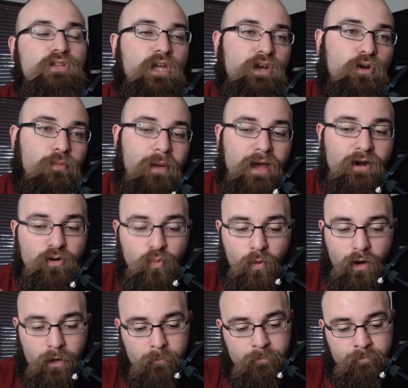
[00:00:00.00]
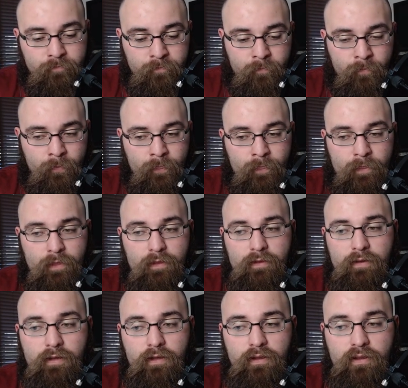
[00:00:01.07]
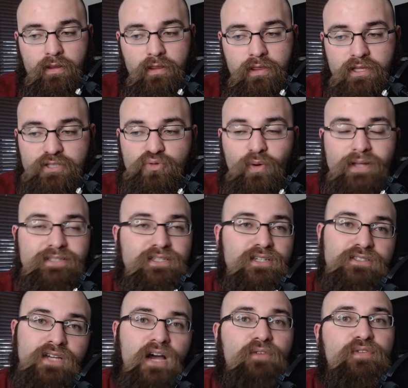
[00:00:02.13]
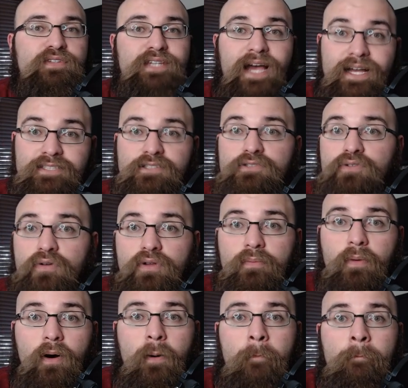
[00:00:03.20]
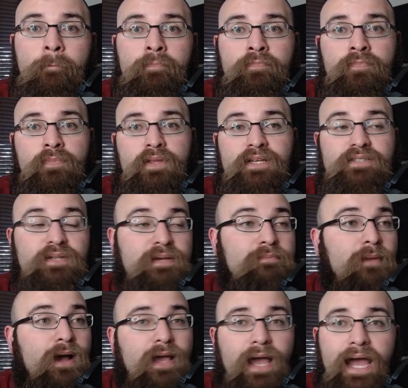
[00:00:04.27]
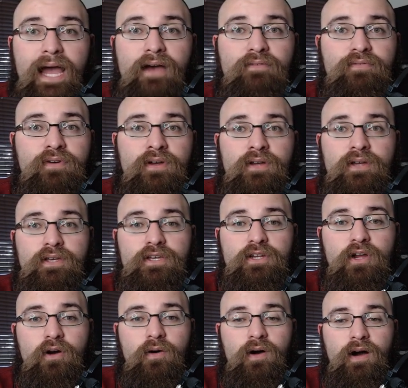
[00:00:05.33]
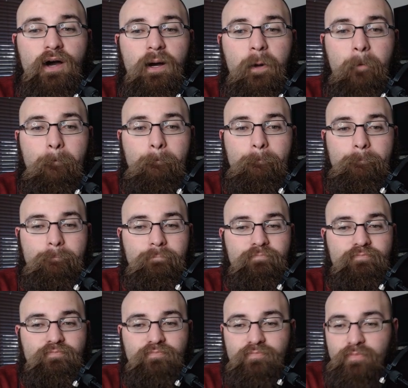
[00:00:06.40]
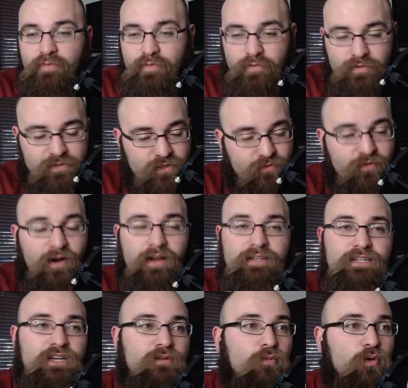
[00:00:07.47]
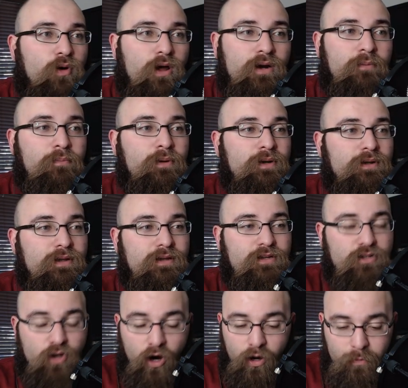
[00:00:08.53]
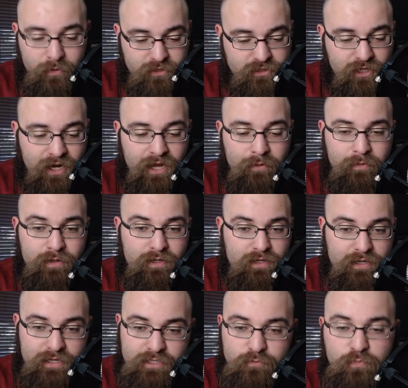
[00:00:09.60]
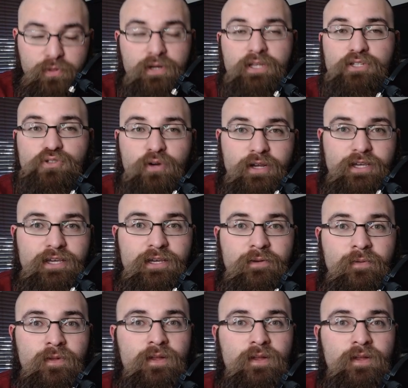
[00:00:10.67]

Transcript: that no matter what, this Redskins offense has to throw the ball. He might have, you know, Stephon Gilmore on him, but garbage time is pretty tricky.